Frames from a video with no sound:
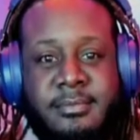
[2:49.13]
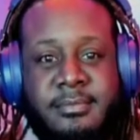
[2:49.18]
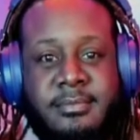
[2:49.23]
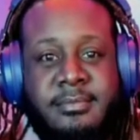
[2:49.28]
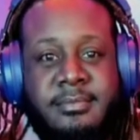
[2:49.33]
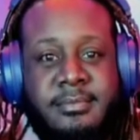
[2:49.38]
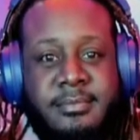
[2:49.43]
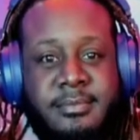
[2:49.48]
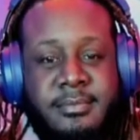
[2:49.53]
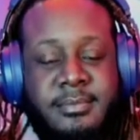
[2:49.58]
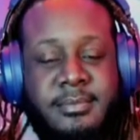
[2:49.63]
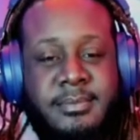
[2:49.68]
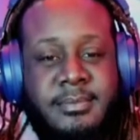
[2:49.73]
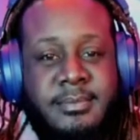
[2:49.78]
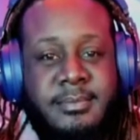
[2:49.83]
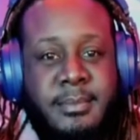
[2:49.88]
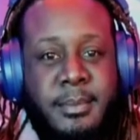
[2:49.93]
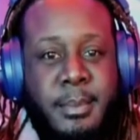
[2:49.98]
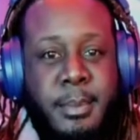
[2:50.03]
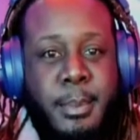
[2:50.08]

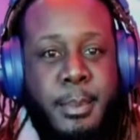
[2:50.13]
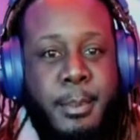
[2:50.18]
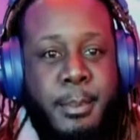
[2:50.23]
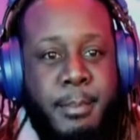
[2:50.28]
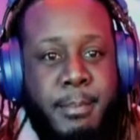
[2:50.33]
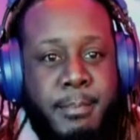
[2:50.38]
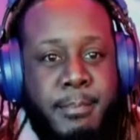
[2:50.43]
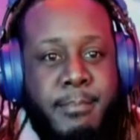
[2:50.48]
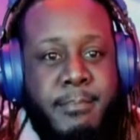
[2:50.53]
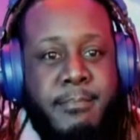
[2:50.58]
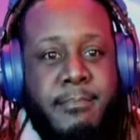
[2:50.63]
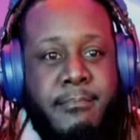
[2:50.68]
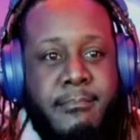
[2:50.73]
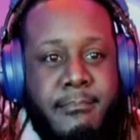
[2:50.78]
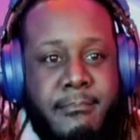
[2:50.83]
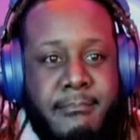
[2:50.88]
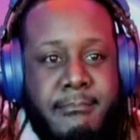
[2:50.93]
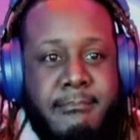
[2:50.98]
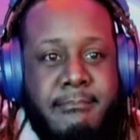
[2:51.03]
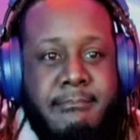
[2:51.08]

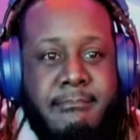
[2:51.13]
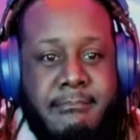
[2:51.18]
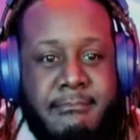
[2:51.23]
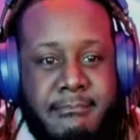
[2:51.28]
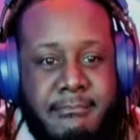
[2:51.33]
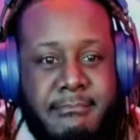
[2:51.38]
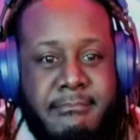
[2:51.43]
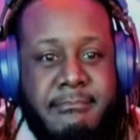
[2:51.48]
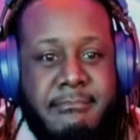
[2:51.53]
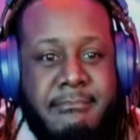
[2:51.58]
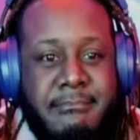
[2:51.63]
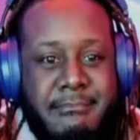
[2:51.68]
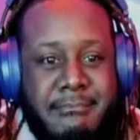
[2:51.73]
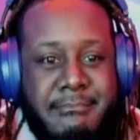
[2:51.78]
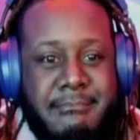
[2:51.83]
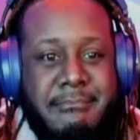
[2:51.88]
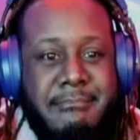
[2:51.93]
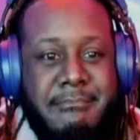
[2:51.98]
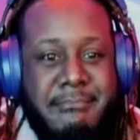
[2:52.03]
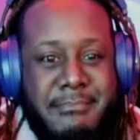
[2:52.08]

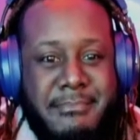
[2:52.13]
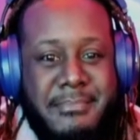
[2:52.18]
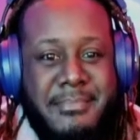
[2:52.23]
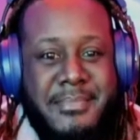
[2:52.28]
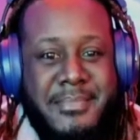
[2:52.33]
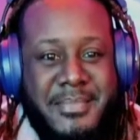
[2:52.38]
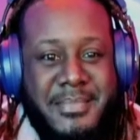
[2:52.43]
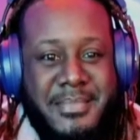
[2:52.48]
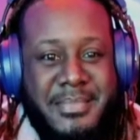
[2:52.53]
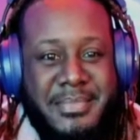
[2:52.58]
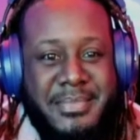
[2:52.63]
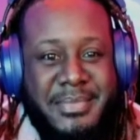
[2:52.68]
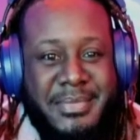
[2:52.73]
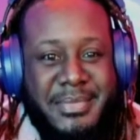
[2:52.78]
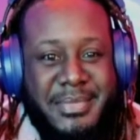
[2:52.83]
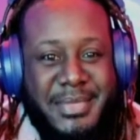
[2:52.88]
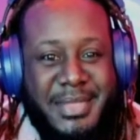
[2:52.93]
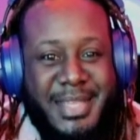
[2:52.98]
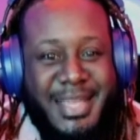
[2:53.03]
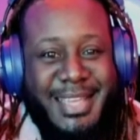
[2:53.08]

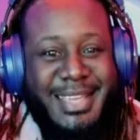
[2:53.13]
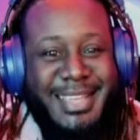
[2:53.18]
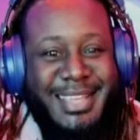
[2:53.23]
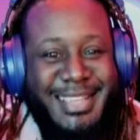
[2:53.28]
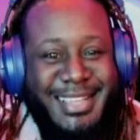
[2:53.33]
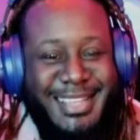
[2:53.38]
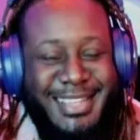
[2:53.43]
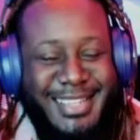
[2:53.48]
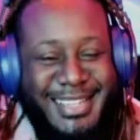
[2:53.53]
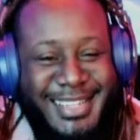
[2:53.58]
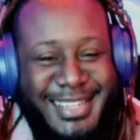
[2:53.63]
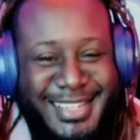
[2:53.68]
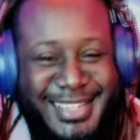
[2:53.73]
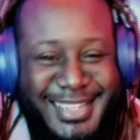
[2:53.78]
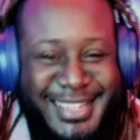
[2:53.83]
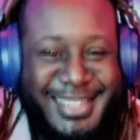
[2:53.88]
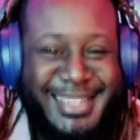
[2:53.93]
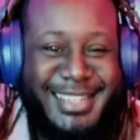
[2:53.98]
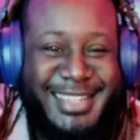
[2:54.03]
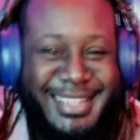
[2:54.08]

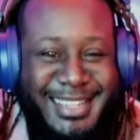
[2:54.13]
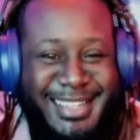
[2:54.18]
(silent)